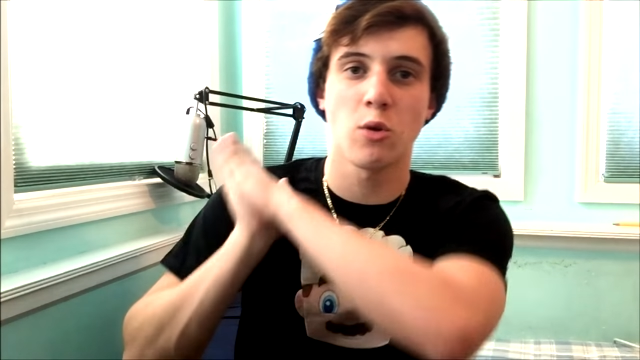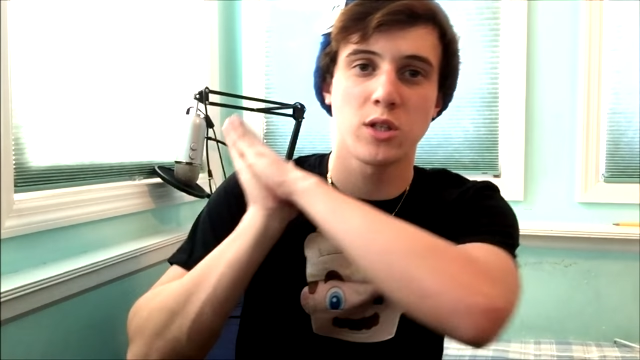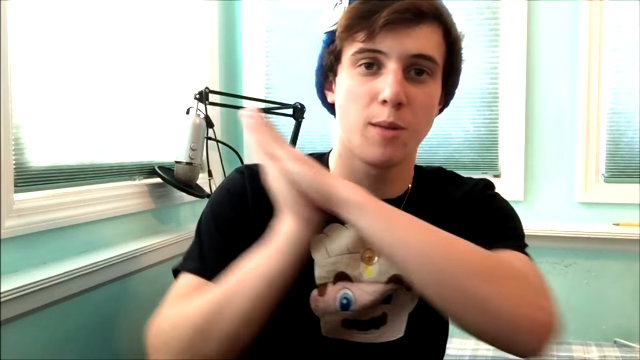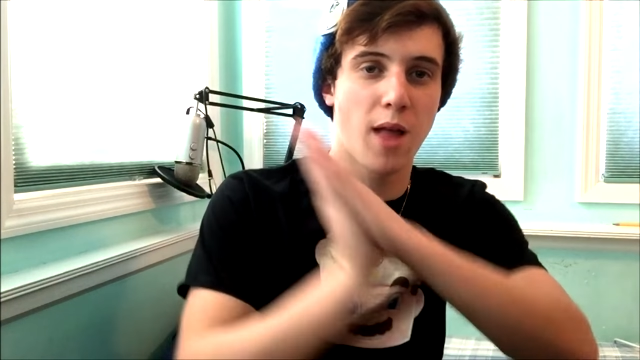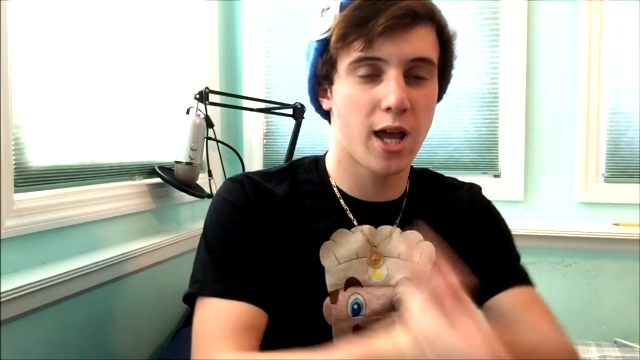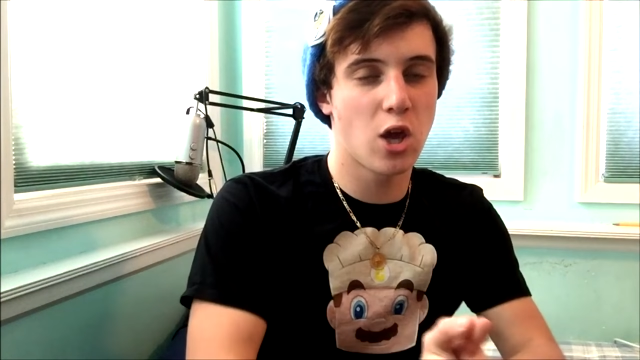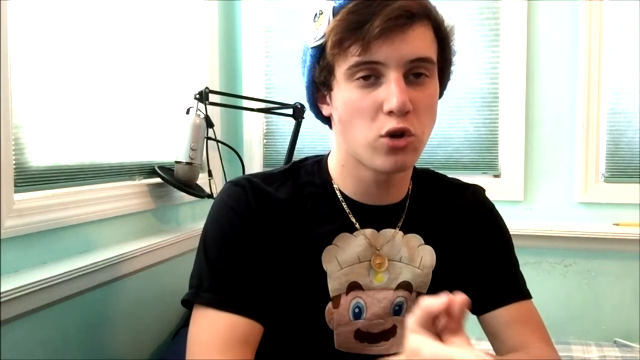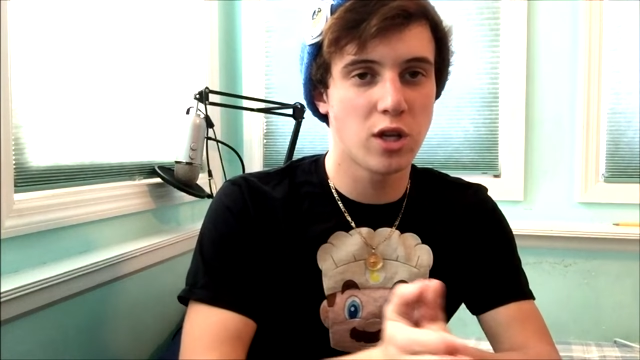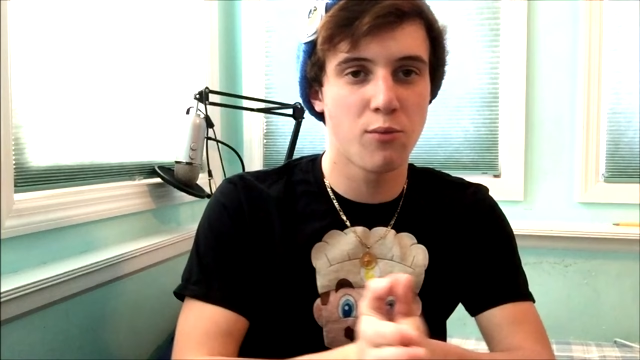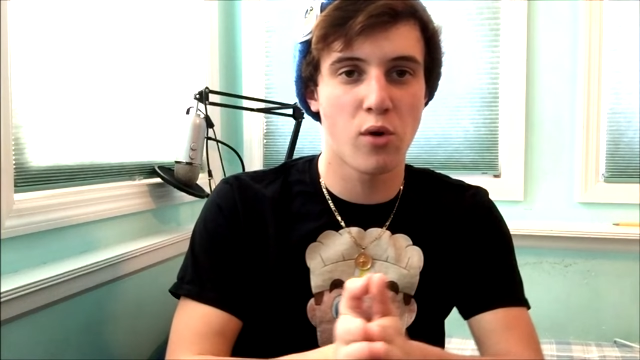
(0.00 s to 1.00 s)
I want to see Black
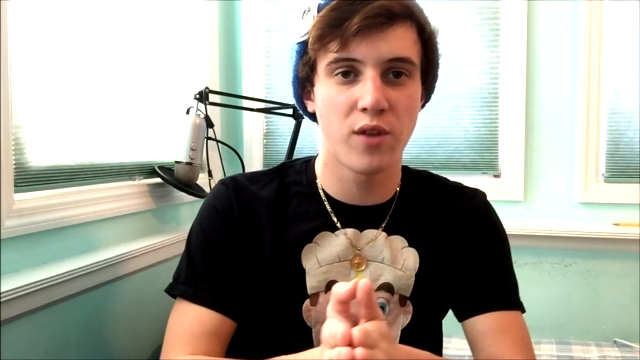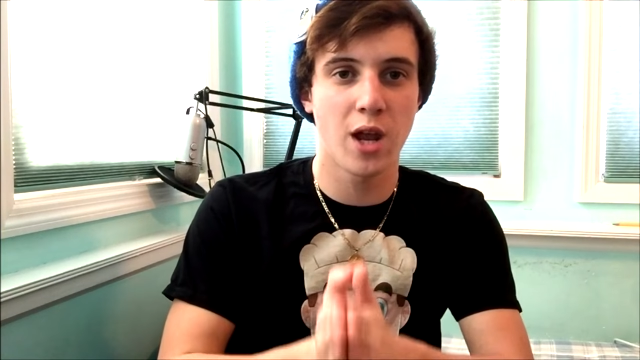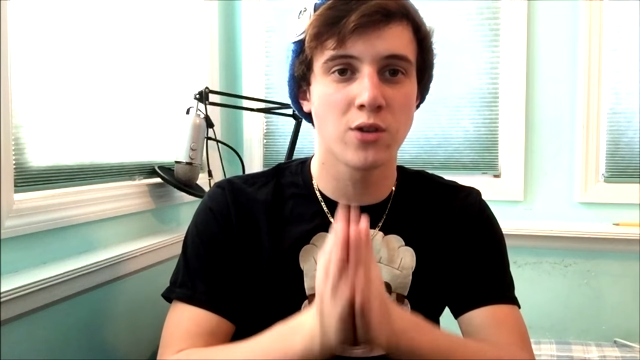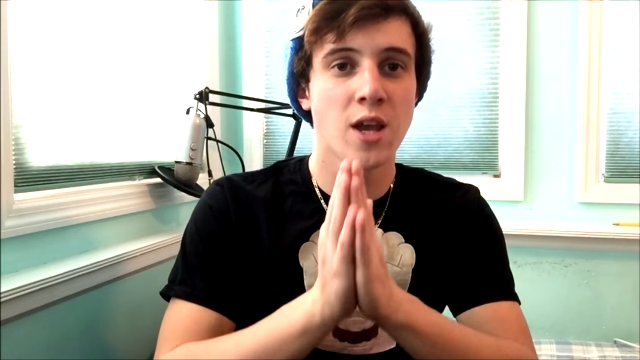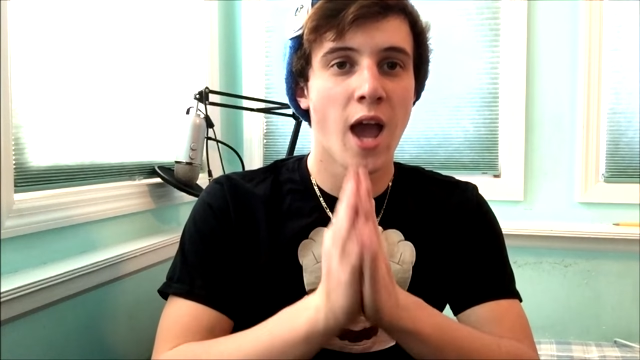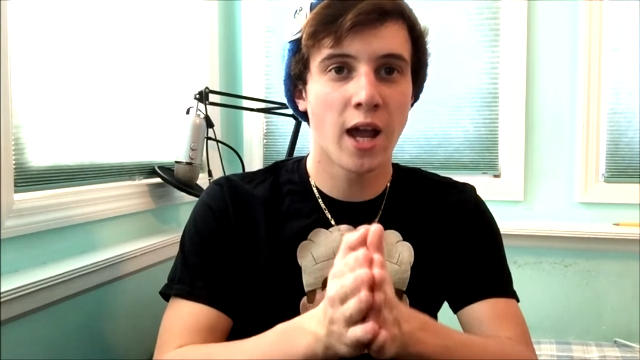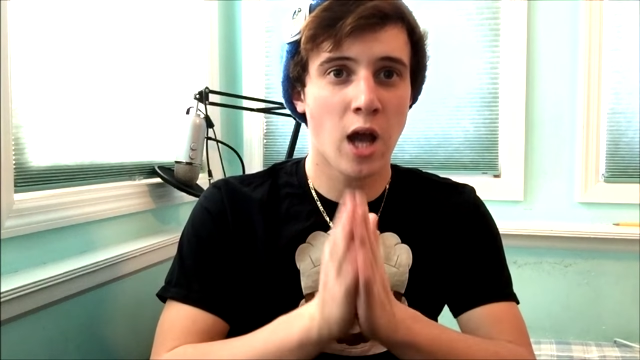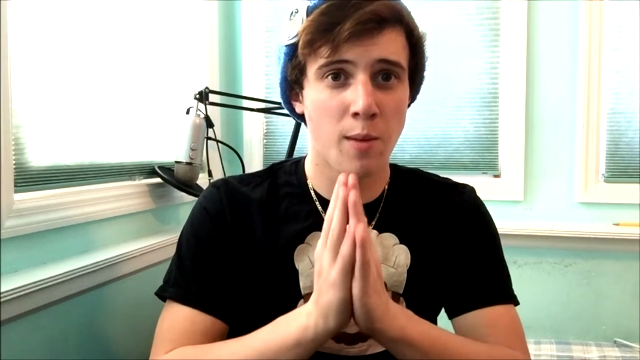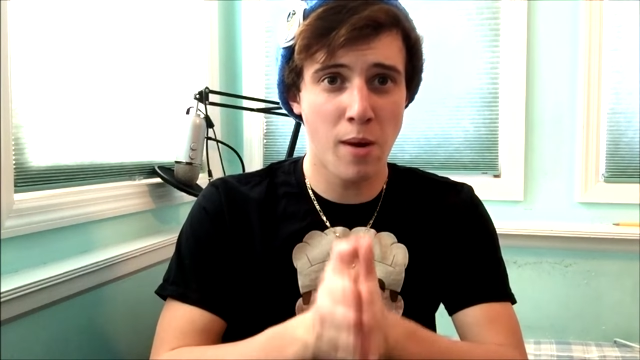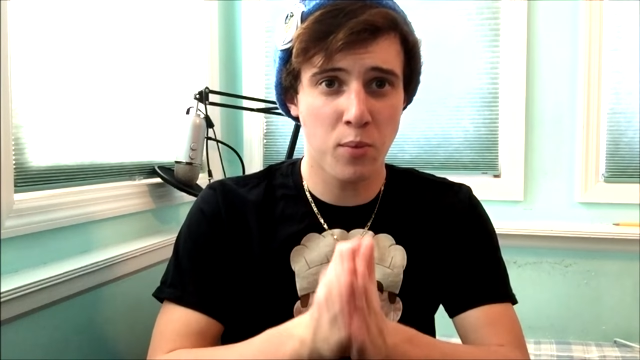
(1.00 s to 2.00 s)
Yoshi in more videos and
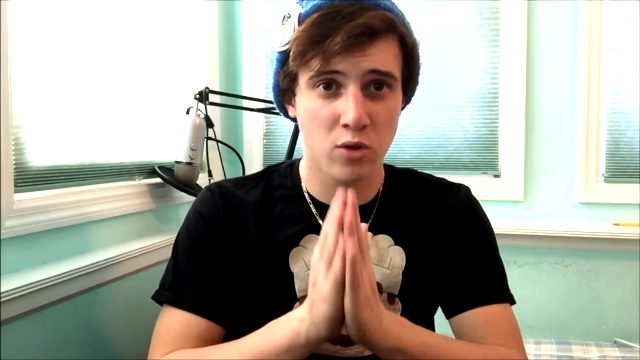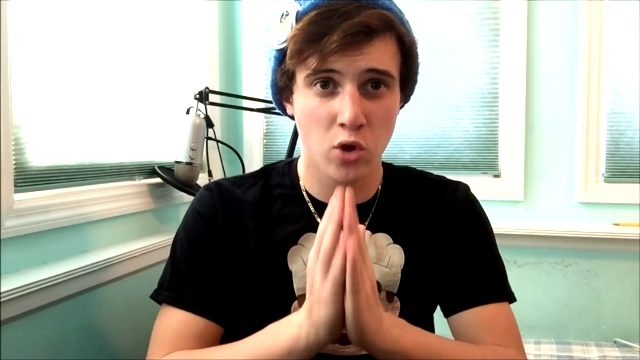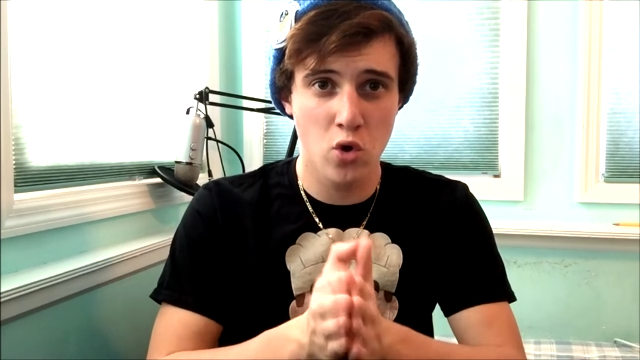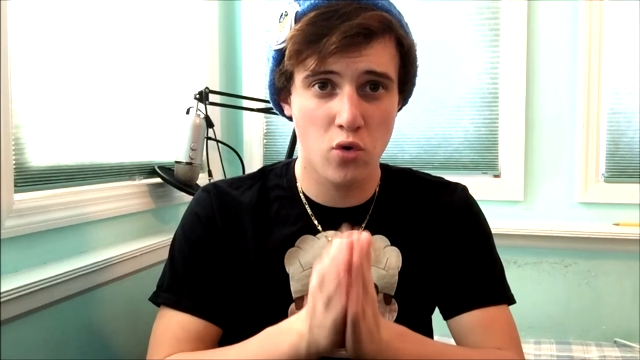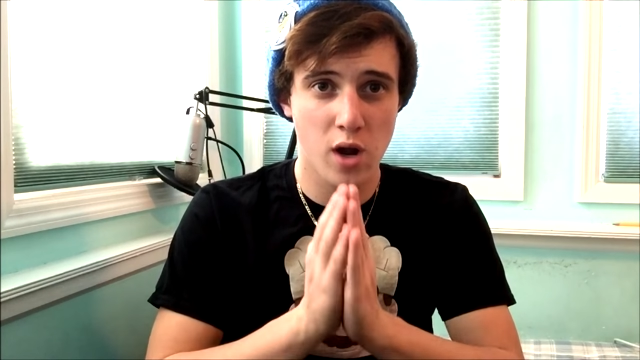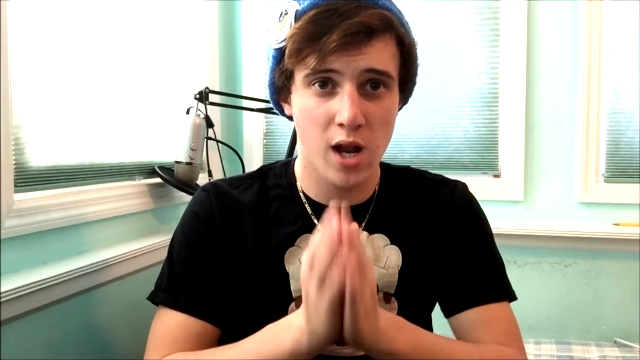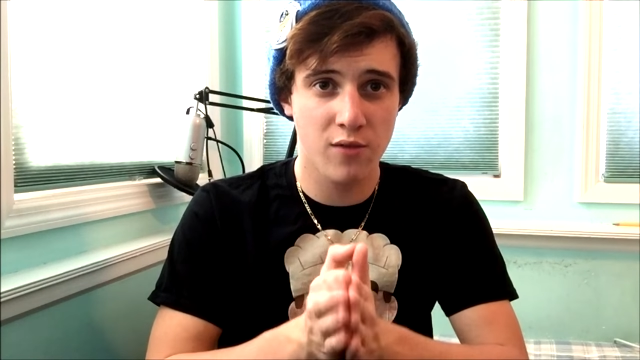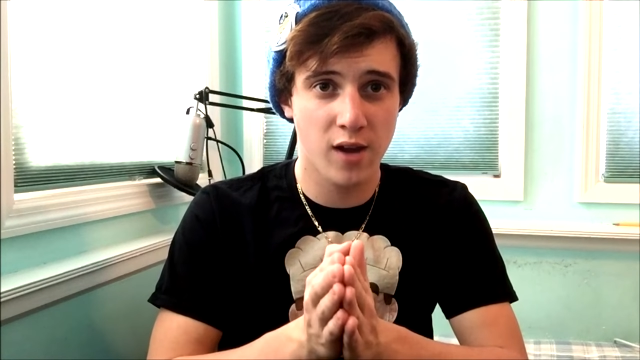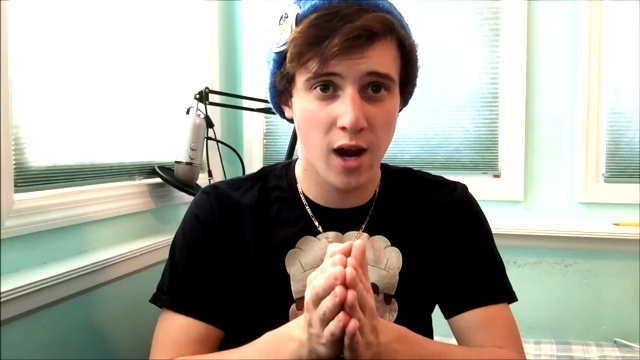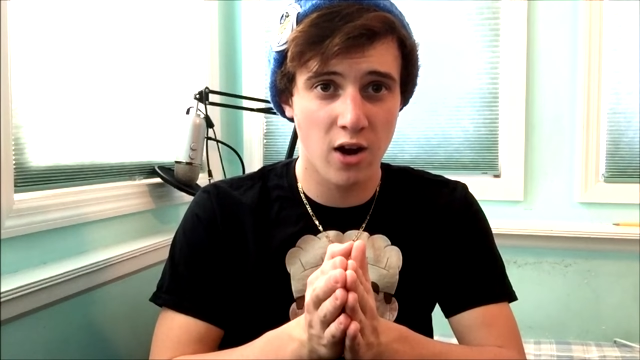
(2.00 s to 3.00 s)
come up with new
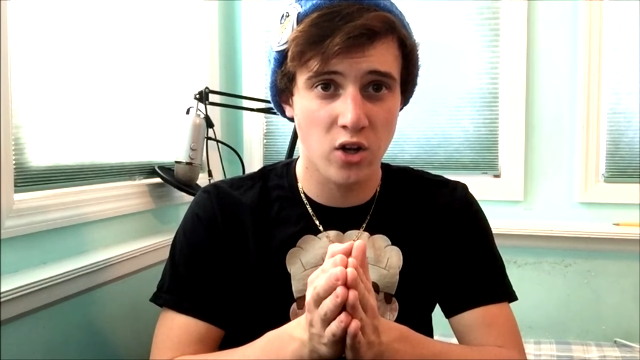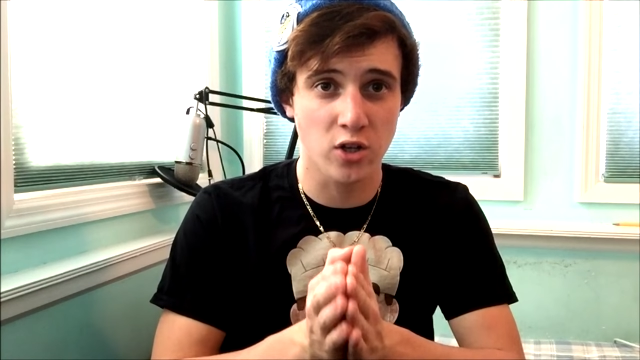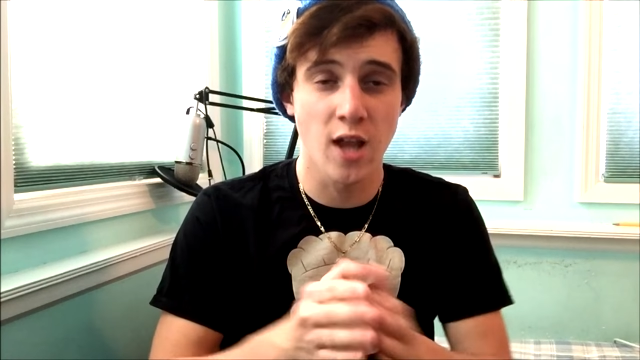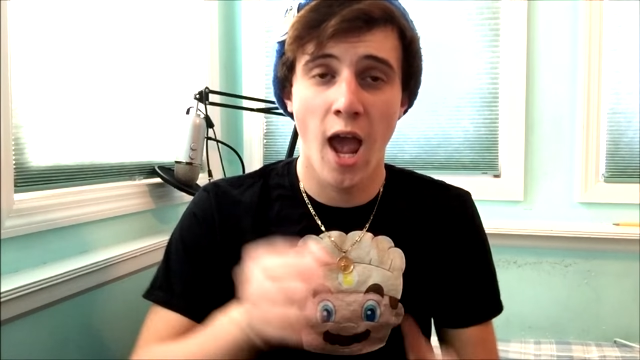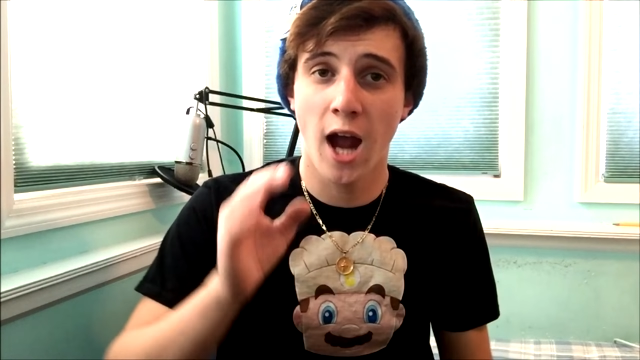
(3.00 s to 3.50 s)
creative characters.